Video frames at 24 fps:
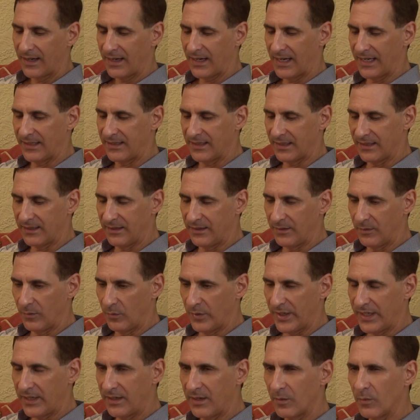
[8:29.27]
I think
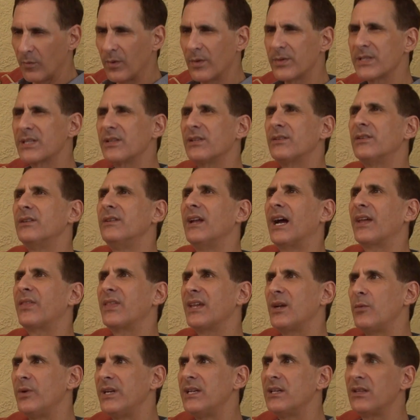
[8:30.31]
we did
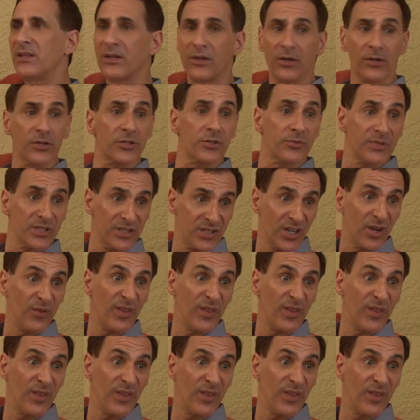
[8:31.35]
the Gershwin show